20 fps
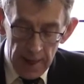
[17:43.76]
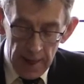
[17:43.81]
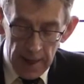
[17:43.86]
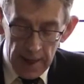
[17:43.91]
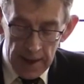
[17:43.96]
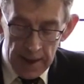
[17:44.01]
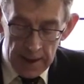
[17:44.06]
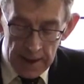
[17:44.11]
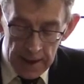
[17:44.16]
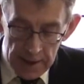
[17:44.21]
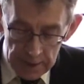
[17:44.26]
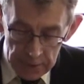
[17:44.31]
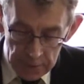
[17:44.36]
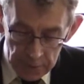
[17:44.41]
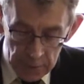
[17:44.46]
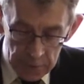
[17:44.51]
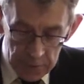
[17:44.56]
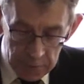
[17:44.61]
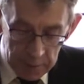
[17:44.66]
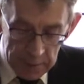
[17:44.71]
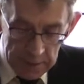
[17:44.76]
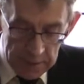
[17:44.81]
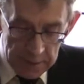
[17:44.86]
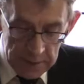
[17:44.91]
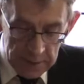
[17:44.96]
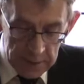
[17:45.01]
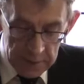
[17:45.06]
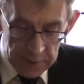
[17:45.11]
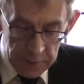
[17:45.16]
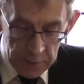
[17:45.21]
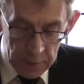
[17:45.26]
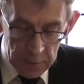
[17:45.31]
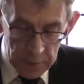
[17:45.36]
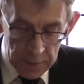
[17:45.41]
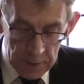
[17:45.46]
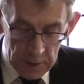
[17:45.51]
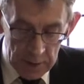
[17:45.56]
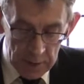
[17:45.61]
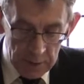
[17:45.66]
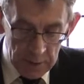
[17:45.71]
And it does mean, therefore,
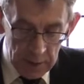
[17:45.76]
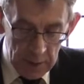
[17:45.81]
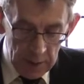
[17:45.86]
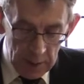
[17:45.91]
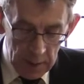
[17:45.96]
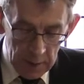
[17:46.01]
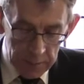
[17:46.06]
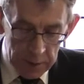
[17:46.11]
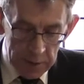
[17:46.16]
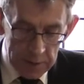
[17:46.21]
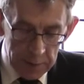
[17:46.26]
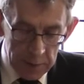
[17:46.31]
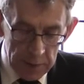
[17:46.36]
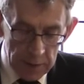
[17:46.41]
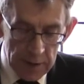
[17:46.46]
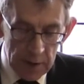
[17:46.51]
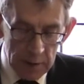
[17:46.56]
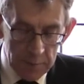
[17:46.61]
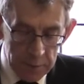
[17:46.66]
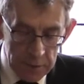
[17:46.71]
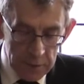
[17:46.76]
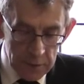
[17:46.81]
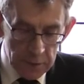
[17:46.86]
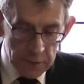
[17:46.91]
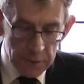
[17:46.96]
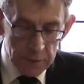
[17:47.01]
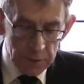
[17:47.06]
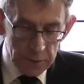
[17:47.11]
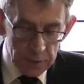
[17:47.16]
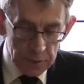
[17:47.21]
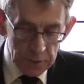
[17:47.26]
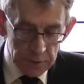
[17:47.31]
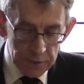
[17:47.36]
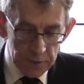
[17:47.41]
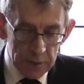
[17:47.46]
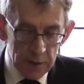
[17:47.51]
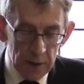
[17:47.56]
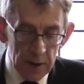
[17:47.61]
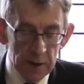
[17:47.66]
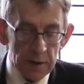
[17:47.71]
that people can be assured, if
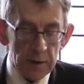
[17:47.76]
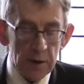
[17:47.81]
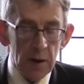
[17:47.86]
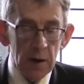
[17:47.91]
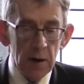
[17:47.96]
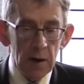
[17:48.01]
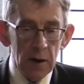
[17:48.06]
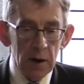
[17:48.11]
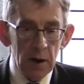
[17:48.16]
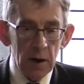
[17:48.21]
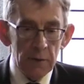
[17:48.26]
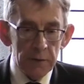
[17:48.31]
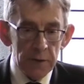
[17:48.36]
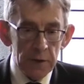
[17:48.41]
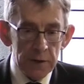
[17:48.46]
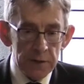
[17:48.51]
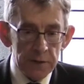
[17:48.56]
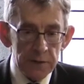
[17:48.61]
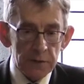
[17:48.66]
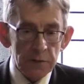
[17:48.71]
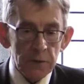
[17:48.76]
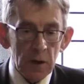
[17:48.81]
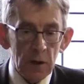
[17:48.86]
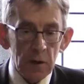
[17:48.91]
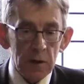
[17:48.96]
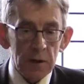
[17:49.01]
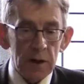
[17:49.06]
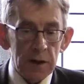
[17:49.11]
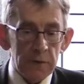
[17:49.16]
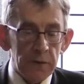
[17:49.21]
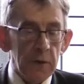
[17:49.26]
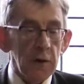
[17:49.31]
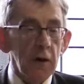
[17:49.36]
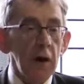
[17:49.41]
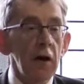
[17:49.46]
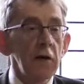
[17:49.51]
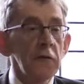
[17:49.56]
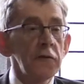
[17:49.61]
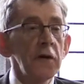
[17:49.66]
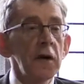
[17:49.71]
you like, of a strong level
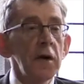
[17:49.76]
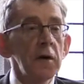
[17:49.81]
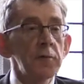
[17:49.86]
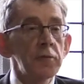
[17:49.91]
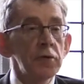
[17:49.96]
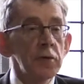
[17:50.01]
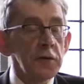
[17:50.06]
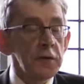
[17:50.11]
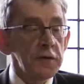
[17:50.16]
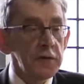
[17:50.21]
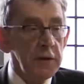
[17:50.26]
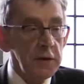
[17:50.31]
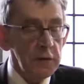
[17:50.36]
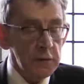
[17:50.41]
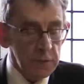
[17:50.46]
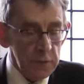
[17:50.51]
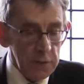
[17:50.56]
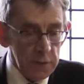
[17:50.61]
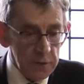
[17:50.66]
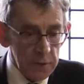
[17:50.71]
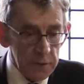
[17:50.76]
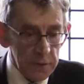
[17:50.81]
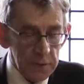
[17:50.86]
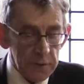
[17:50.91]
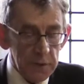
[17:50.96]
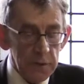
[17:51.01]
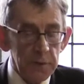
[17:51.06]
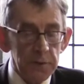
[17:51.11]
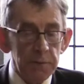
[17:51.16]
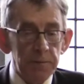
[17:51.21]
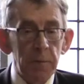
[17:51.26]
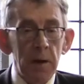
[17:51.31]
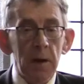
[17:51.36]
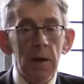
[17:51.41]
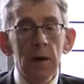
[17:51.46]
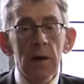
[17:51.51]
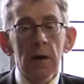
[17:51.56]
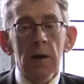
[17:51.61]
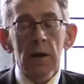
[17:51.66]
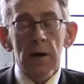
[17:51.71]
of procedural justice.
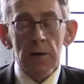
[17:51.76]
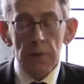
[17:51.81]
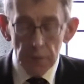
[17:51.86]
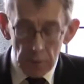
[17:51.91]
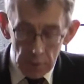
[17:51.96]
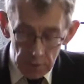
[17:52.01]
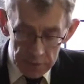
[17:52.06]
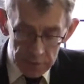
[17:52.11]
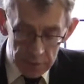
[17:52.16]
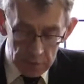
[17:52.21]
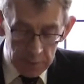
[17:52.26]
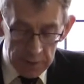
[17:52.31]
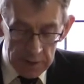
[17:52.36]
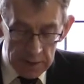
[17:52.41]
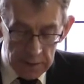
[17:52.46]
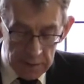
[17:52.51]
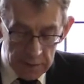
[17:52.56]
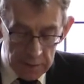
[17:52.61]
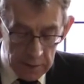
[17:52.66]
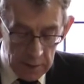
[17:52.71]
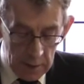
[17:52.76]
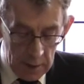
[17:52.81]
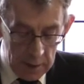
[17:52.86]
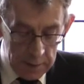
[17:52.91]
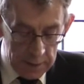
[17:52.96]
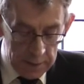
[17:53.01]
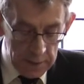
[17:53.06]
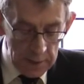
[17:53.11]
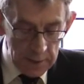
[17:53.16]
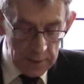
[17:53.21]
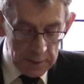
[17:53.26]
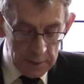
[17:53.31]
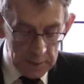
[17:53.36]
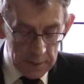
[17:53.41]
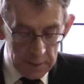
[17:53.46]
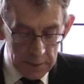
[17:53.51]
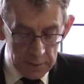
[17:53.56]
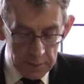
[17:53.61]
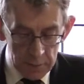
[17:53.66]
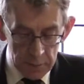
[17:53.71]
And it also means, I think,
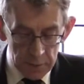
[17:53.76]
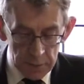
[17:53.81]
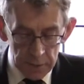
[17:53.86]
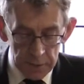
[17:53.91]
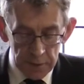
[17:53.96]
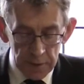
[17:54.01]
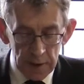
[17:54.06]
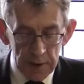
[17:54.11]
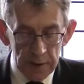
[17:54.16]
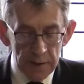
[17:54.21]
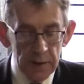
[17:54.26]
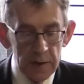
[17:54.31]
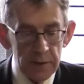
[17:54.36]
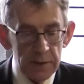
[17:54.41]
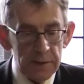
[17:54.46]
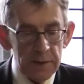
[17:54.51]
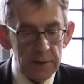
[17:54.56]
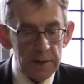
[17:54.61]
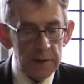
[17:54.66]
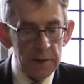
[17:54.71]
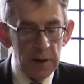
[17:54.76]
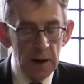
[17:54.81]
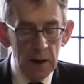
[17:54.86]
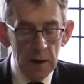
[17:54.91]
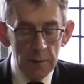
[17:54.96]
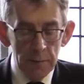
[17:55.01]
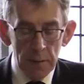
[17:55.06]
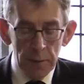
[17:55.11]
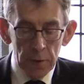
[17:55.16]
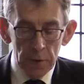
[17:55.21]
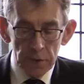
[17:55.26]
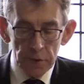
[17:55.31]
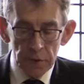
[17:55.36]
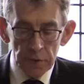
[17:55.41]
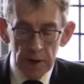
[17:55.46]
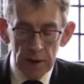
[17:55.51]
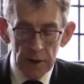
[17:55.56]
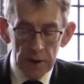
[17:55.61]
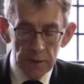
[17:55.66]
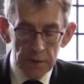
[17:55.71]
it's true to say, that the
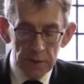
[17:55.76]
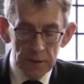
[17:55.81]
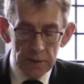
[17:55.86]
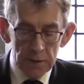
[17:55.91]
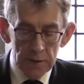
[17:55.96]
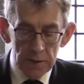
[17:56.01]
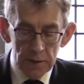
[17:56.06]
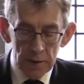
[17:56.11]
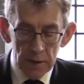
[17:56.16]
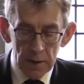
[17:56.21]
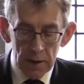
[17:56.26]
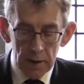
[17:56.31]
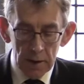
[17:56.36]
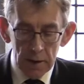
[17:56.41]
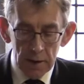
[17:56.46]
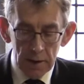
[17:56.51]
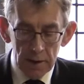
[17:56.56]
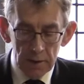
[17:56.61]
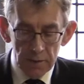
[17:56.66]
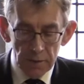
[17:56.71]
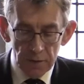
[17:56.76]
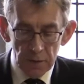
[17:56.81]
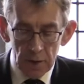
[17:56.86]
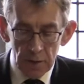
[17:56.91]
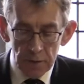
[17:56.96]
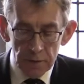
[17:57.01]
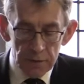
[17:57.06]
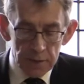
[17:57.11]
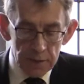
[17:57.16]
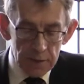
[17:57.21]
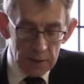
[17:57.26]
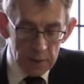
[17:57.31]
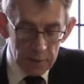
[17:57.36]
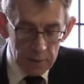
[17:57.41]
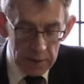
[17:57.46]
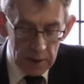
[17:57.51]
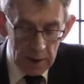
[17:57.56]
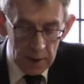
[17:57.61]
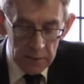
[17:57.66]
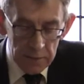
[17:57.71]
proportionality doctrine that
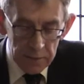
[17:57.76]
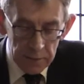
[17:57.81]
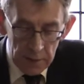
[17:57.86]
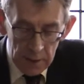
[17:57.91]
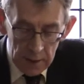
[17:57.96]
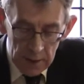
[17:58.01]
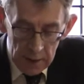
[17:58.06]
we have